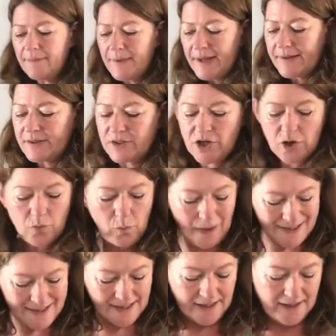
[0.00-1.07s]
make the dough
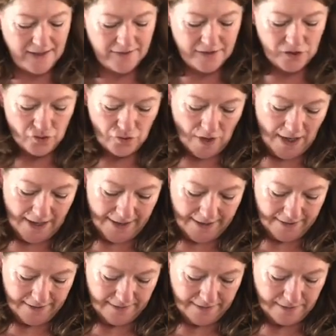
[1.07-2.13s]
wetter than
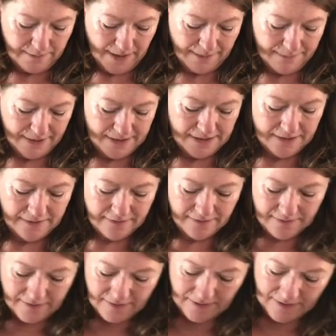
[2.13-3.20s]
drier, in my opinion,
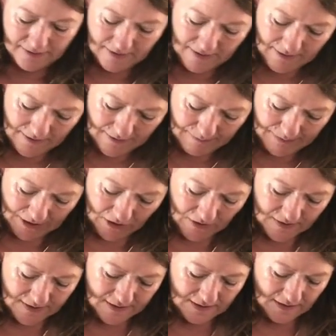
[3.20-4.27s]

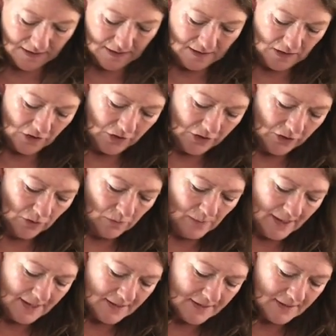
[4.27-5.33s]
because you can
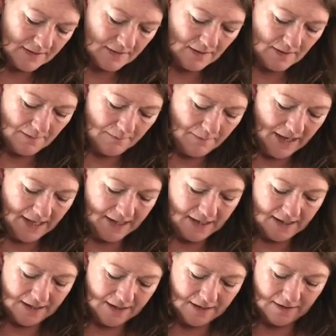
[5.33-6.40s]
always make
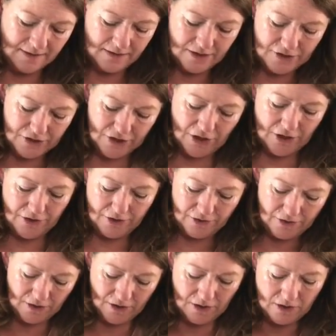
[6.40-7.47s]
the dough
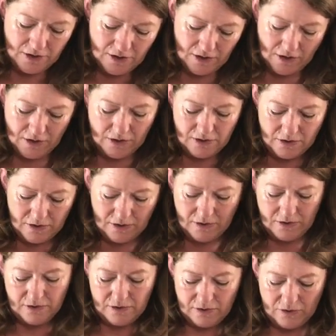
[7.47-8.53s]

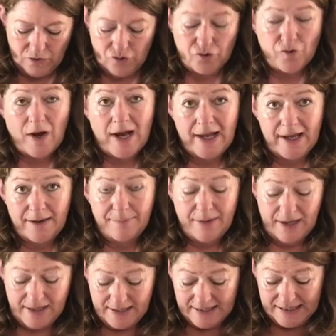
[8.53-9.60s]
drier
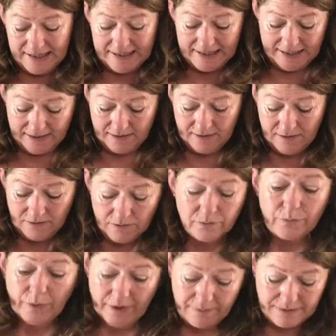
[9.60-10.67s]
by kneading
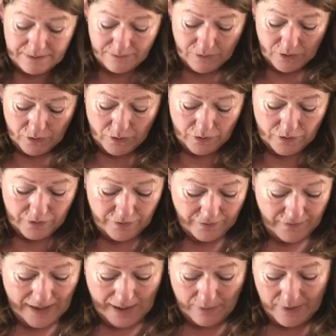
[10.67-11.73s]
with a bit more
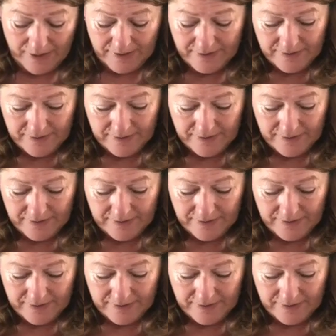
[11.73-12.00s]
flour.